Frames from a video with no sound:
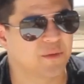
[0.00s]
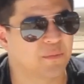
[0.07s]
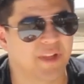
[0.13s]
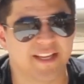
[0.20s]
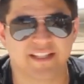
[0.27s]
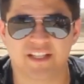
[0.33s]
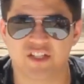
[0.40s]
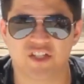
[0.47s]

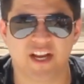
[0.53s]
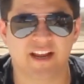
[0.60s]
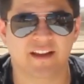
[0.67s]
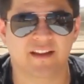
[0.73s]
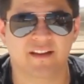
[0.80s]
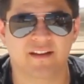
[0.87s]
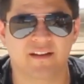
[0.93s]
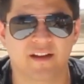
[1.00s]
place to
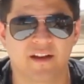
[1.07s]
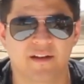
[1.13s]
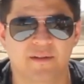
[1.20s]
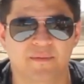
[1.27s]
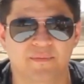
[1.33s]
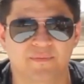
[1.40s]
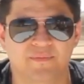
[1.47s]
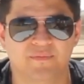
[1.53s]
check.
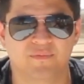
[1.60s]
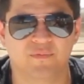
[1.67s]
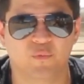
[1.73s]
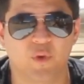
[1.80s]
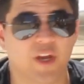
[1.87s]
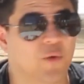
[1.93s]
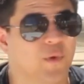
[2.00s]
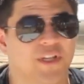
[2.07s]

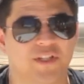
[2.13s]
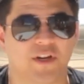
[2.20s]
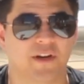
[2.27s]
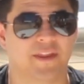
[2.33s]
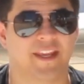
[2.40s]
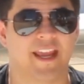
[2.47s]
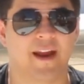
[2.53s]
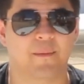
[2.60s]
We had to
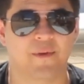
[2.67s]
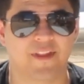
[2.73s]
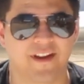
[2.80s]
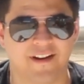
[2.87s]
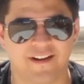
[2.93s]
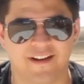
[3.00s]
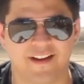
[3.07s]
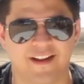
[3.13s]
restart the camera
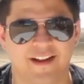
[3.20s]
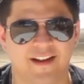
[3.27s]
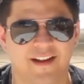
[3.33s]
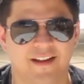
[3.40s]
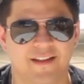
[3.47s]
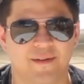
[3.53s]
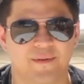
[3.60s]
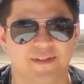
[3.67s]
there.
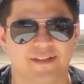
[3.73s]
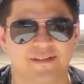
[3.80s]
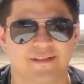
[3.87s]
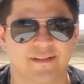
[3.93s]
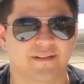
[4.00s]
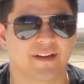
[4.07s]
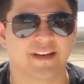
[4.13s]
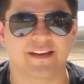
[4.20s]

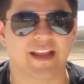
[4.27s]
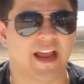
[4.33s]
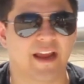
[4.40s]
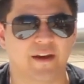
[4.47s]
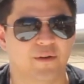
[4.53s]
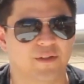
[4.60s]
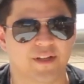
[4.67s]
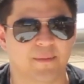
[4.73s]
It
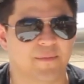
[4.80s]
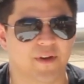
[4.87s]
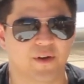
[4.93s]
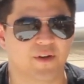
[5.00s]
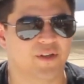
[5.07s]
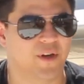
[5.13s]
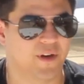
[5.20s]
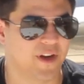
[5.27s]
died or something,
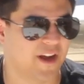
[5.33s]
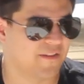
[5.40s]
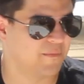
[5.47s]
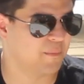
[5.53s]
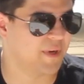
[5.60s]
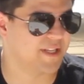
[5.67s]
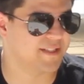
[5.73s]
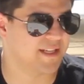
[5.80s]
or turned off.
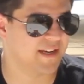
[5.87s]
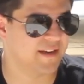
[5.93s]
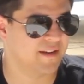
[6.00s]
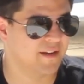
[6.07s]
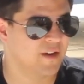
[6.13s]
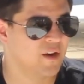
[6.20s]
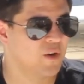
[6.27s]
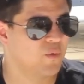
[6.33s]
But
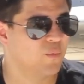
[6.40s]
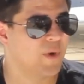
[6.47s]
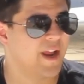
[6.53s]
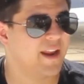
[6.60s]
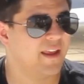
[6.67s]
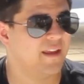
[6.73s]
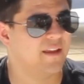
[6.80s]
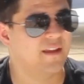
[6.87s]

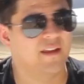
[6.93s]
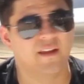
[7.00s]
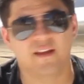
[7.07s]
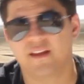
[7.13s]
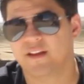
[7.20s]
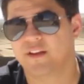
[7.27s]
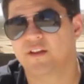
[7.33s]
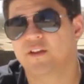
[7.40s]
Reddit,
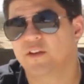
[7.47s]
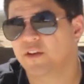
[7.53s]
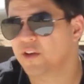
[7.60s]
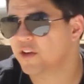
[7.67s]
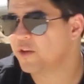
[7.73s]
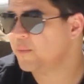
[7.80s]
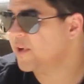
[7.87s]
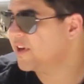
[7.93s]

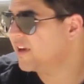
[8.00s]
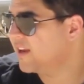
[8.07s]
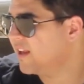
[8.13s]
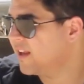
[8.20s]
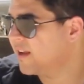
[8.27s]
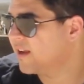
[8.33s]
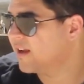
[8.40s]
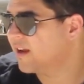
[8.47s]
good
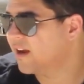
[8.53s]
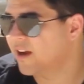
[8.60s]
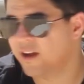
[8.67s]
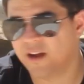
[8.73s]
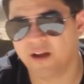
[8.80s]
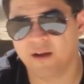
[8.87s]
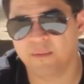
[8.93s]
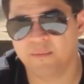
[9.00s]
community.
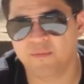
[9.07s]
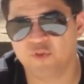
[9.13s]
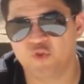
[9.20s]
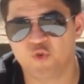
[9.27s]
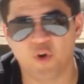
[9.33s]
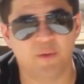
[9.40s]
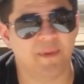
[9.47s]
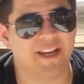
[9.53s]

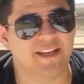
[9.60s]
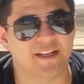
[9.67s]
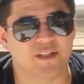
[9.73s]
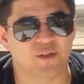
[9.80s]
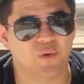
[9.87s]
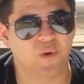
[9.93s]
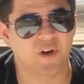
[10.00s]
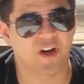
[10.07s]
Join my
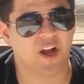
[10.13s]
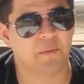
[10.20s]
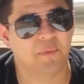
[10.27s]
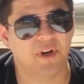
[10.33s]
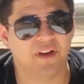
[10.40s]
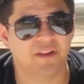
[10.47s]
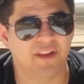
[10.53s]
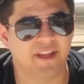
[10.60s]
Discord. I'll
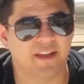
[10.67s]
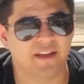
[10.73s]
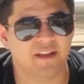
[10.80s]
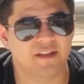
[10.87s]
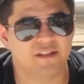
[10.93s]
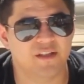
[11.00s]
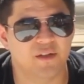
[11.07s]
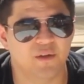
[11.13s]
put a link
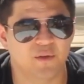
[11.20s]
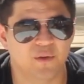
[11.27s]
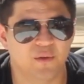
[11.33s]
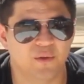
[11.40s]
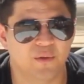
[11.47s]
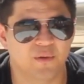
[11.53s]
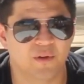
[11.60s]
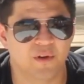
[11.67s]

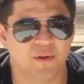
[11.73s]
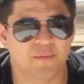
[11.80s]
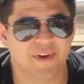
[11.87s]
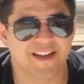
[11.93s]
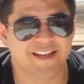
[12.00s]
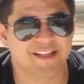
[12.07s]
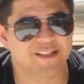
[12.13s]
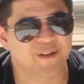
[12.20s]
to
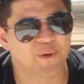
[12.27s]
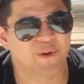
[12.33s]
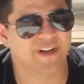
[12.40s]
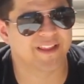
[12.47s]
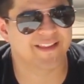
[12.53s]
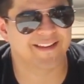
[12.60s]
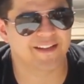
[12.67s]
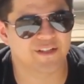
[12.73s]
my Discord
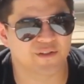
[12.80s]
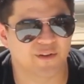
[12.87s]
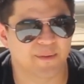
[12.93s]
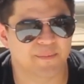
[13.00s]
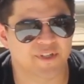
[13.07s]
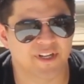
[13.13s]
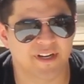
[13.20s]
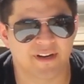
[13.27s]
in the
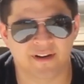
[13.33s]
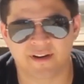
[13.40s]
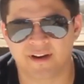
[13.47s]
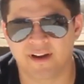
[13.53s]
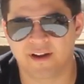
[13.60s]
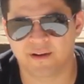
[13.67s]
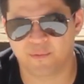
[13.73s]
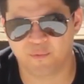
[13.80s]
description.
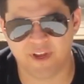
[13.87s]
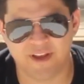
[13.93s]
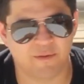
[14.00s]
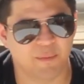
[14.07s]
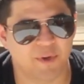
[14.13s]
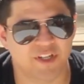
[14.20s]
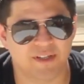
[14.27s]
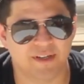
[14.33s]
We have a
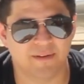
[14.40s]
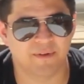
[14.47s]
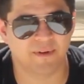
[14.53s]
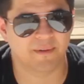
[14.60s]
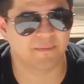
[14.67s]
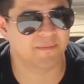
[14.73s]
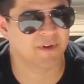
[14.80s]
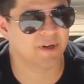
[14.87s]
bunch of different.